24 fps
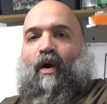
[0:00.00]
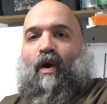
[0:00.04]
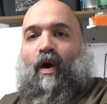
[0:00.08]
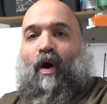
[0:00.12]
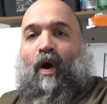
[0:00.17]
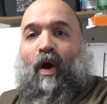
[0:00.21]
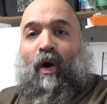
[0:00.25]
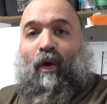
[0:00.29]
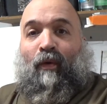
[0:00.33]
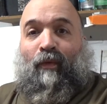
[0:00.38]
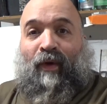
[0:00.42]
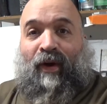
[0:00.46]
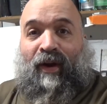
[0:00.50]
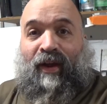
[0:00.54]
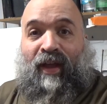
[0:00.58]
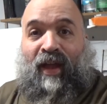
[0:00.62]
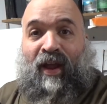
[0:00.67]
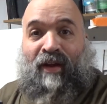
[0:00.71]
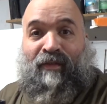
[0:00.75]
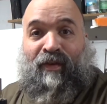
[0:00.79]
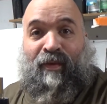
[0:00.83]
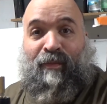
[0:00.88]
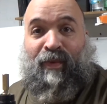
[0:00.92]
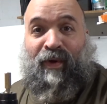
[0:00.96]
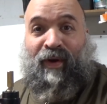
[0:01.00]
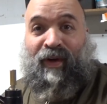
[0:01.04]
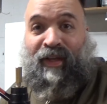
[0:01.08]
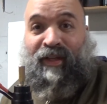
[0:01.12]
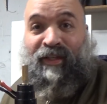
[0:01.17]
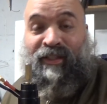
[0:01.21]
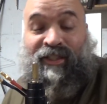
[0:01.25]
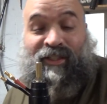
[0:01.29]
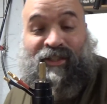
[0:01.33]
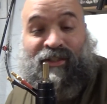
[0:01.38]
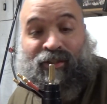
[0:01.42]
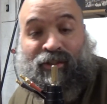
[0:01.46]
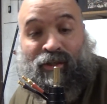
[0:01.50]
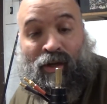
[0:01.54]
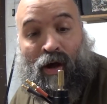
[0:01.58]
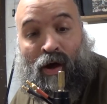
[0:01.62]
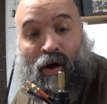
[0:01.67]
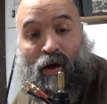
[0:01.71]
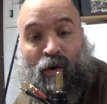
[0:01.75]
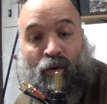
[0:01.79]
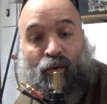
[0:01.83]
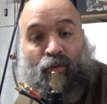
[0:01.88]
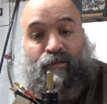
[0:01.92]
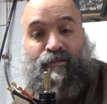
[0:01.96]
All right, everybody,
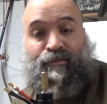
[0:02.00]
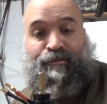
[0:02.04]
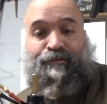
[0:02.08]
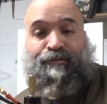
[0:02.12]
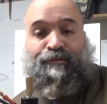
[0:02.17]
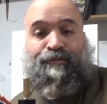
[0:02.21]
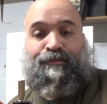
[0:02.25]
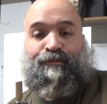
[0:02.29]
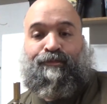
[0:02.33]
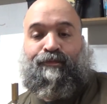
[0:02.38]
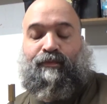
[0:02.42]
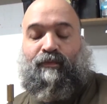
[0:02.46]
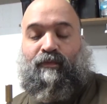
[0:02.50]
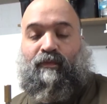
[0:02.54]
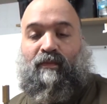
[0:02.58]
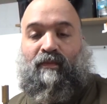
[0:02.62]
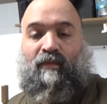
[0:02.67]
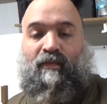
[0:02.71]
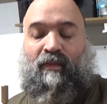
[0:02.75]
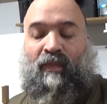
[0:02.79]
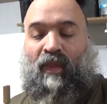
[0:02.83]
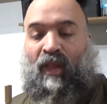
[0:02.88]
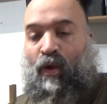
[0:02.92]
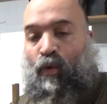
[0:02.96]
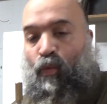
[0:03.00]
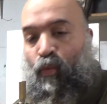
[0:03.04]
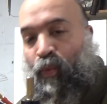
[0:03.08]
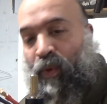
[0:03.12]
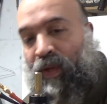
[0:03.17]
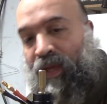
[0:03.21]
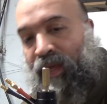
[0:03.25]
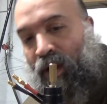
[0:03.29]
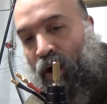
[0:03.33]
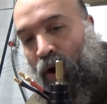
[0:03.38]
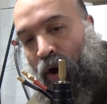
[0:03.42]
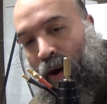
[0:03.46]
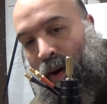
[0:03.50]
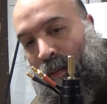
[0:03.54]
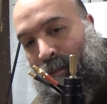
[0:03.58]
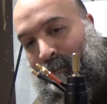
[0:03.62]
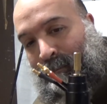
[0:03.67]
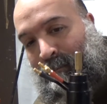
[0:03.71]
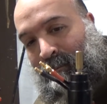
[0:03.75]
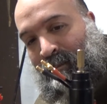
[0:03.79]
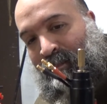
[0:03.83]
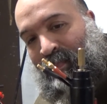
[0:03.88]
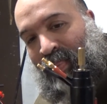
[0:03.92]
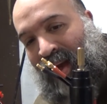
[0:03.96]
so we are
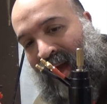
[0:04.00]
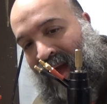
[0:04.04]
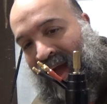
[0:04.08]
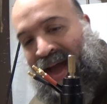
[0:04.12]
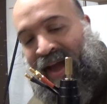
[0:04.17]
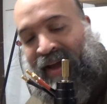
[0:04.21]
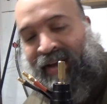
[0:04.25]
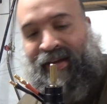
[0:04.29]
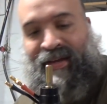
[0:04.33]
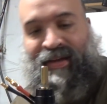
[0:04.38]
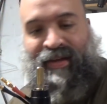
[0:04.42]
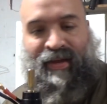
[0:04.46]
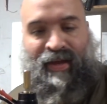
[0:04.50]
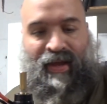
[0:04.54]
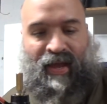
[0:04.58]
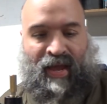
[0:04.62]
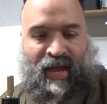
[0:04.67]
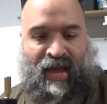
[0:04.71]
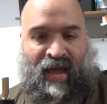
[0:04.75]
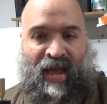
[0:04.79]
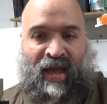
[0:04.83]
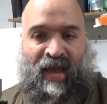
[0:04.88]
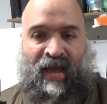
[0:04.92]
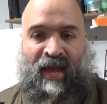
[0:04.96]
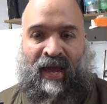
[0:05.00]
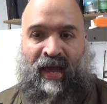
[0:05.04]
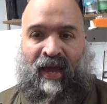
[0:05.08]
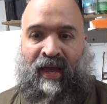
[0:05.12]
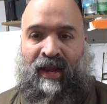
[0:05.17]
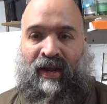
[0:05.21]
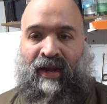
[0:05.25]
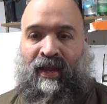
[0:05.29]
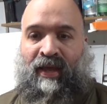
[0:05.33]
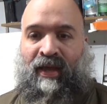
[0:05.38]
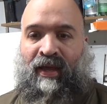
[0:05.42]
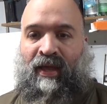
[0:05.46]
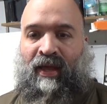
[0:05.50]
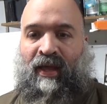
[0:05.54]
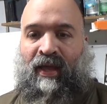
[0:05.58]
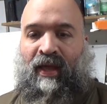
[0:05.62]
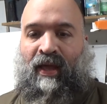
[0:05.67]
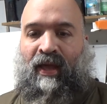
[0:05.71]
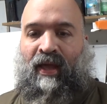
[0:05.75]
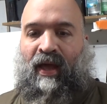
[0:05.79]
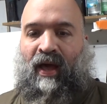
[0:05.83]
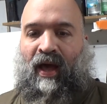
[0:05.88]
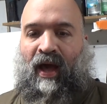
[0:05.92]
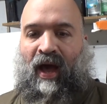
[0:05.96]
back, and
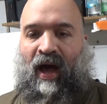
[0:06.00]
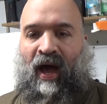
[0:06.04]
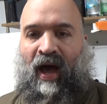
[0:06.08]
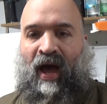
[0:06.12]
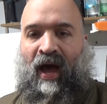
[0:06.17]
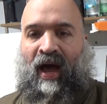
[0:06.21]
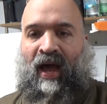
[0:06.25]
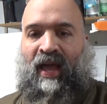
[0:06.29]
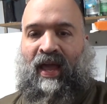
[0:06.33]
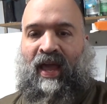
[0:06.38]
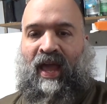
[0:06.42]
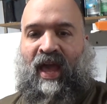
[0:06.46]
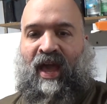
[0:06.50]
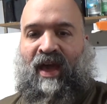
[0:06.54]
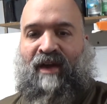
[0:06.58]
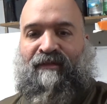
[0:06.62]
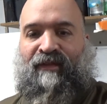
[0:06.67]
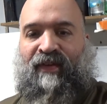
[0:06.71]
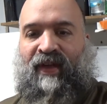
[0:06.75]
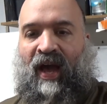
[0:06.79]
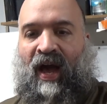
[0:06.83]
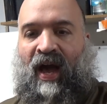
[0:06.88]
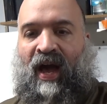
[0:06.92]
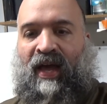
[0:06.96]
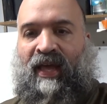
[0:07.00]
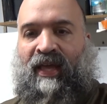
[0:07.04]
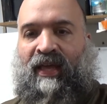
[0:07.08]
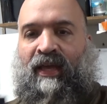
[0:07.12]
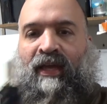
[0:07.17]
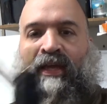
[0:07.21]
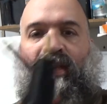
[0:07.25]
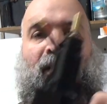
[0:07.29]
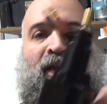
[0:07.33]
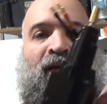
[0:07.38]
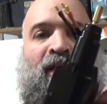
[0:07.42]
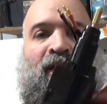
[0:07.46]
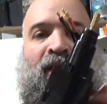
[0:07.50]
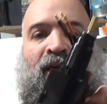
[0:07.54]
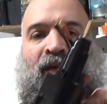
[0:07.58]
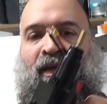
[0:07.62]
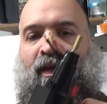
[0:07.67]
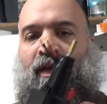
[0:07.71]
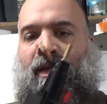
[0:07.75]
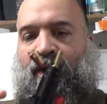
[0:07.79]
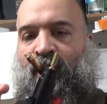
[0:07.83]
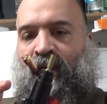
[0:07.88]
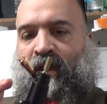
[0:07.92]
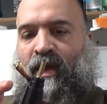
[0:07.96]
I have gotten
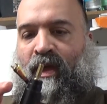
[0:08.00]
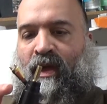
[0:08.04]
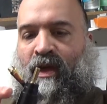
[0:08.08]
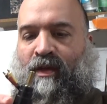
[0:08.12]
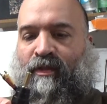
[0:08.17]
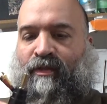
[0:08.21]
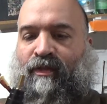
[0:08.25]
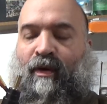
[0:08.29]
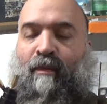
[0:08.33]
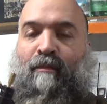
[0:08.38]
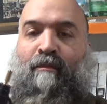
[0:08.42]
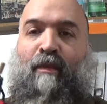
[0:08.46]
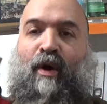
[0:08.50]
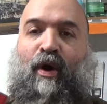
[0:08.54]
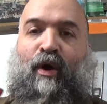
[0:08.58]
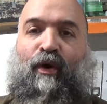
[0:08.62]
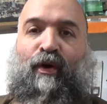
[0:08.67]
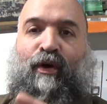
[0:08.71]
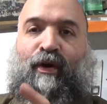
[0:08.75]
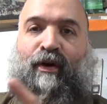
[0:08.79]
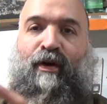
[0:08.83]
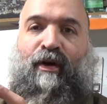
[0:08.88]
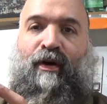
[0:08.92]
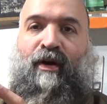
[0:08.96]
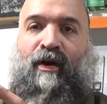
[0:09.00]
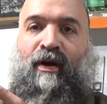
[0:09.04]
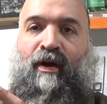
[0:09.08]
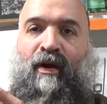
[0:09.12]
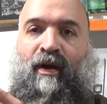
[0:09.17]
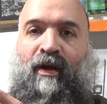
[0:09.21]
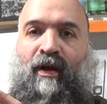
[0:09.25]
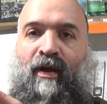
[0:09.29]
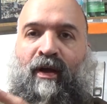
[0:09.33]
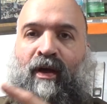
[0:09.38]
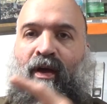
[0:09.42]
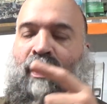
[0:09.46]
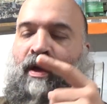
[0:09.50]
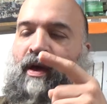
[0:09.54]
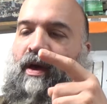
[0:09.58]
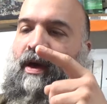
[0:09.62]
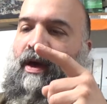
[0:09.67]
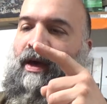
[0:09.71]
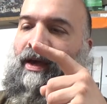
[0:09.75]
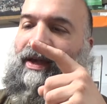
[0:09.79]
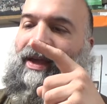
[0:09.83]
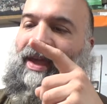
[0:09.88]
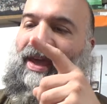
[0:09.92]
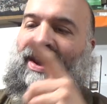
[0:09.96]
the motor
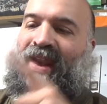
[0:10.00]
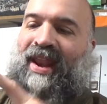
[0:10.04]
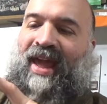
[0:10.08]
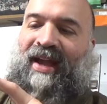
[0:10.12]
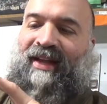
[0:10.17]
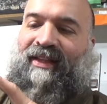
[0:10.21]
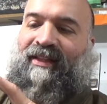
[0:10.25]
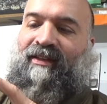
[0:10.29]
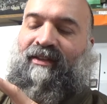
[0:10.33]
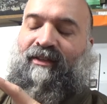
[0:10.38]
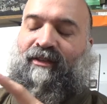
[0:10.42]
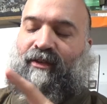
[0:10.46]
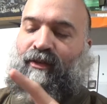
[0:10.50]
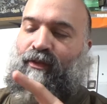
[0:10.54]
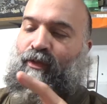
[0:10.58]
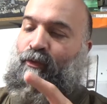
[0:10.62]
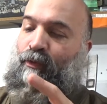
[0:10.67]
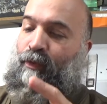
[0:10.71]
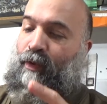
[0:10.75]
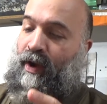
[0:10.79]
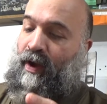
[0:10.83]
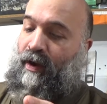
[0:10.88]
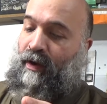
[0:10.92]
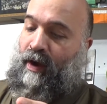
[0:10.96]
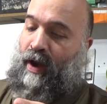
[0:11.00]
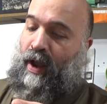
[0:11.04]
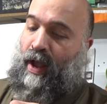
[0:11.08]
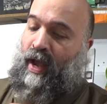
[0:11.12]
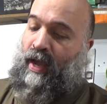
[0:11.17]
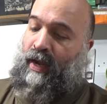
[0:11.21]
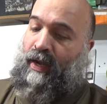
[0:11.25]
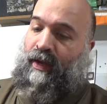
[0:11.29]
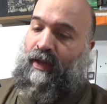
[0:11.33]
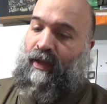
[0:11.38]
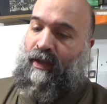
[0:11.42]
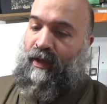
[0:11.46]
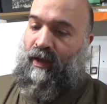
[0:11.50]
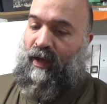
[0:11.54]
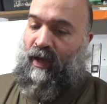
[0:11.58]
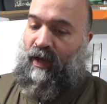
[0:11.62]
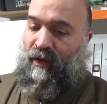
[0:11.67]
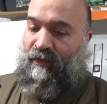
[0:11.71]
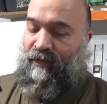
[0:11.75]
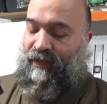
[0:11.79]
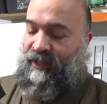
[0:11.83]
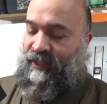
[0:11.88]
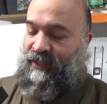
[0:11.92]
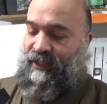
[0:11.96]
connected to the rear end
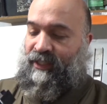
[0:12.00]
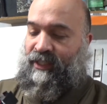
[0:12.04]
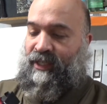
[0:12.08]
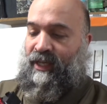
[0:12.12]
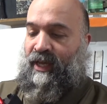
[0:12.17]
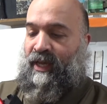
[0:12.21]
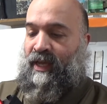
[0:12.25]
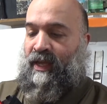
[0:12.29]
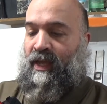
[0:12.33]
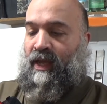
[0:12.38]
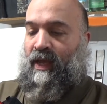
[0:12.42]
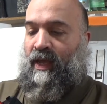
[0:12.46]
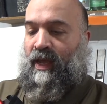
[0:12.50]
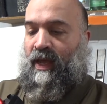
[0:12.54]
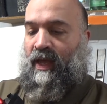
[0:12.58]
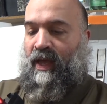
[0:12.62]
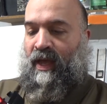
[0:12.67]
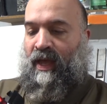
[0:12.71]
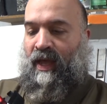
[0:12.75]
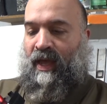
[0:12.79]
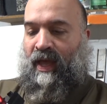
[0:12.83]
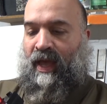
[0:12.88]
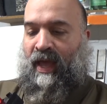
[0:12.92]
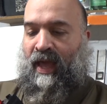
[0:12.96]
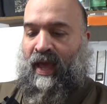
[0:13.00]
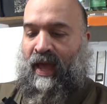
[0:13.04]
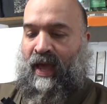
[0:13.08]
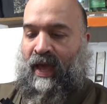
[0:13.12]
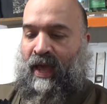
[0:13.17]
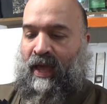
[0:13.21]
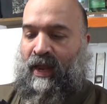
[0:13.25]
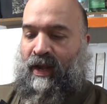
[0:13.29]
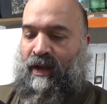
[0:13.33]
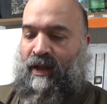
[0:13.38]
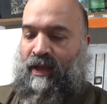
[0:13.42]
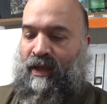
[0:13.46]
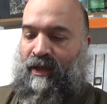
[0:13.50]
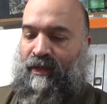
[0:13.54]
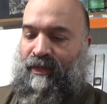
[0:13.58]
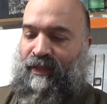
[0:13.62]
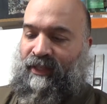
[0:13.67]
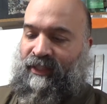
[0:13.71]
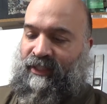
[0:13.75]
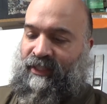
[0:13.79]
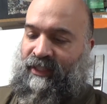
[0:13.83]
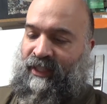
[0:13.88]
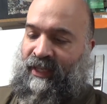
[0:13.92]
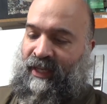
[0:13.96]
of this thing, and
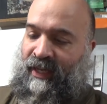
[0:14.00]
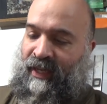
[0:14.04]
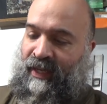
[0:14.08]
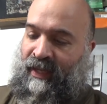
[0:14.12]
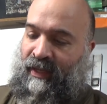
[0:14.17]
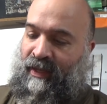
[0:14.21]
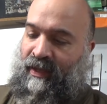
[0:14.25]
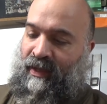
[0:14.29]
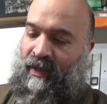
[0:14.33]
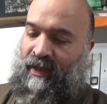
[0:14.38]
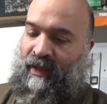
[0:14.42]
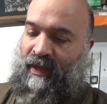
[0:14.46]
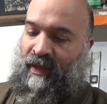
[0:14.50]
this thing.